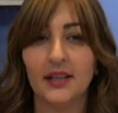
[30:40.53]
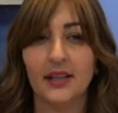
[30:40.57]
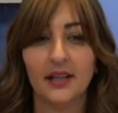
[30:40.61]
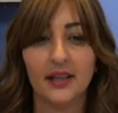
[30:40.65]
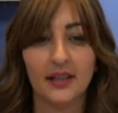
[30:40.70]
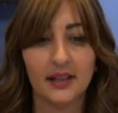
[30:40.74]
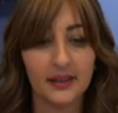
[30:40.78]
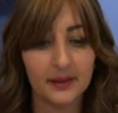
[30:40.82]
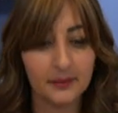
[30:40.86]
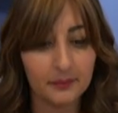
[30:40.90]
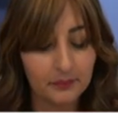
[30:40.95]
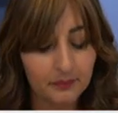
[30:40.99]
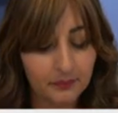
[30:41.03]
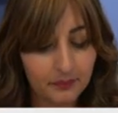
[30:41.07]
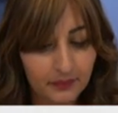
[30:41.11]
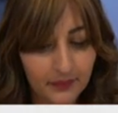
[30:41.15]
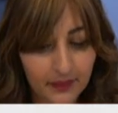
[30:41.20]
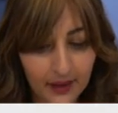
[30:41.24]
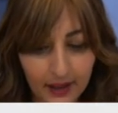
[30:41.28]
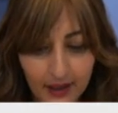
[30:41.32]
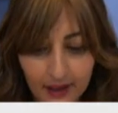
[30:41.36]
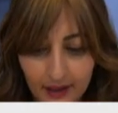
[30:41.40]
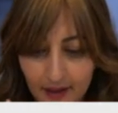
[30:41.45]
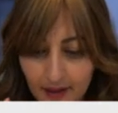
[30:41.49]

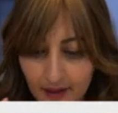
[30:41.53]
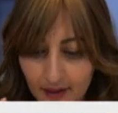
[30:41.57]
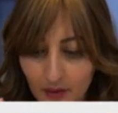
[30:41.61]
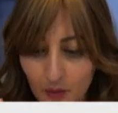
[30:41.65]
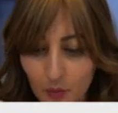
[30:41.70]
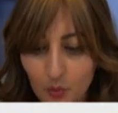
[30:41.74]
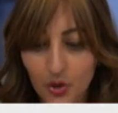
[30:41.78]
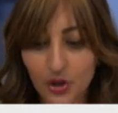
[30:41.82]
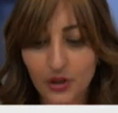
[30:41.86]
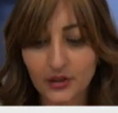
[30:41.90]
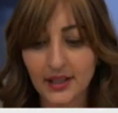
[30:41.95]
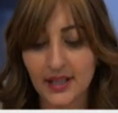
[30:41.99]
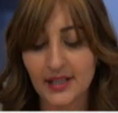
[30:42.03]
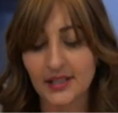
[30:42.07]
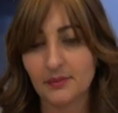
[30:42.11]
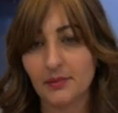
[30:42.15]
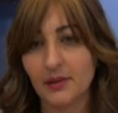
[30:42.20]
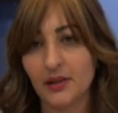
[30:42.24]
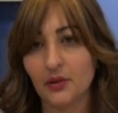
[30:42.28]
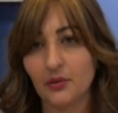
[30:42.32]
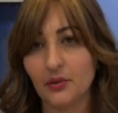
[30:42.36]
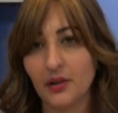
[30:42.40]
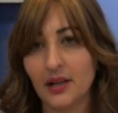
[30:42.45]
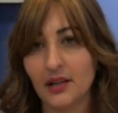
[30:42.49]
The world has
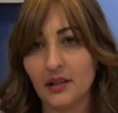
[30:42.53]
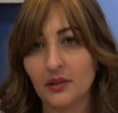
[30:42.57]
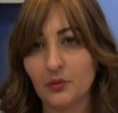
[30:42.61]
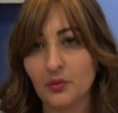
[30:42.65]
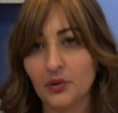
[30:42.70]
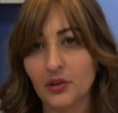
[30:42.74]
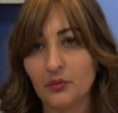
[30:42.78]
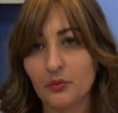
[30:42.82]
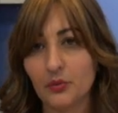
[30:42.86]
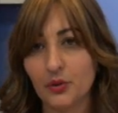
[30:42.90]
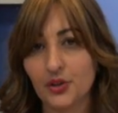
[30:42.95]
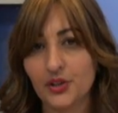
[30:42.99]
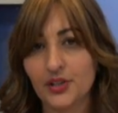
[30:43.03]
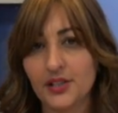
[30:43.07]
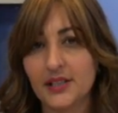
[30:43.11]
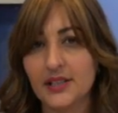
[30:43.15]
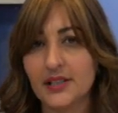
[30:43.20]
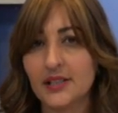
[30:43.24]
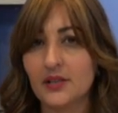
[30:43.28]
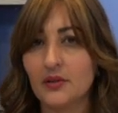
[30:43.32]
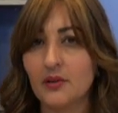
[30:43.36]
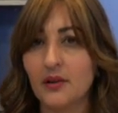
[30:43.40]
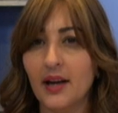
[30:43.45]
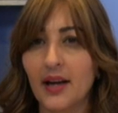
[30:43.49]
been created with mercy,
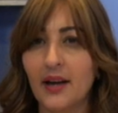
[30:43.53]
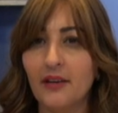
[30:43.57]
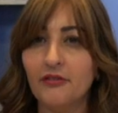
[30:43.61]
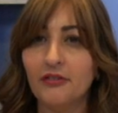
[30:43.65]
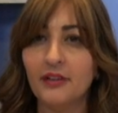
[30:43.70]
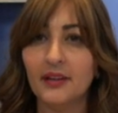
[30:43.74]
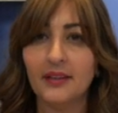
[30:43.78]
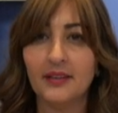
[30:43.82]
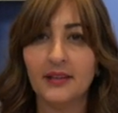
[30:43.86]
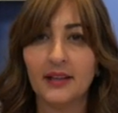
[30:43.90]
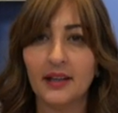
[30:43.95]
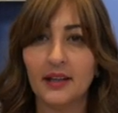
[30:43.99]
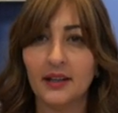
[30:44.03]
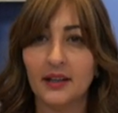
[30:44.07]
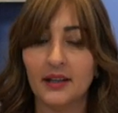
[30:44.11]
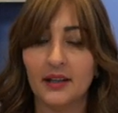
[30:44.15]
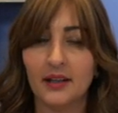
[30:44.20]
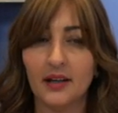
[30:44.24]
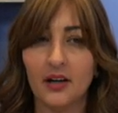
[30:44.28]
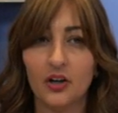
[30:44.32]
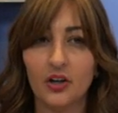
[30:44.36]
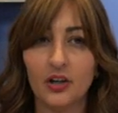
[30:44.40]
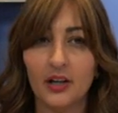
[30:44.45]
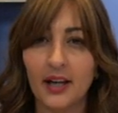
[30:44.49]
so everything in
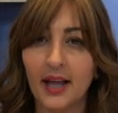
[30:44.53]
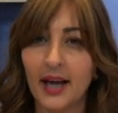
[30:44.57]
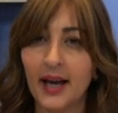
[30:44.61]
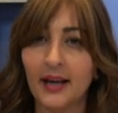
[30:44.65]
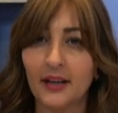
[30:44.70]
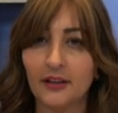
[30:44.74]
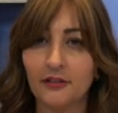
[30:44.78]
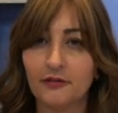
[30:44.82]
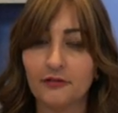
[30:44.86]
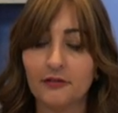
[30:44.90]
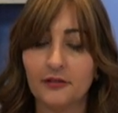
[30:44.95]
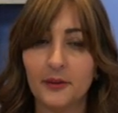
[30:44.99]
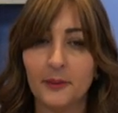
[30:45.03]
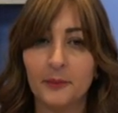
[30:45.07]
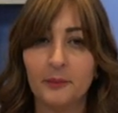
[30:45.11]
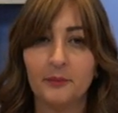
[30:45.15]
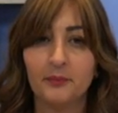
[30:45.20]
our life,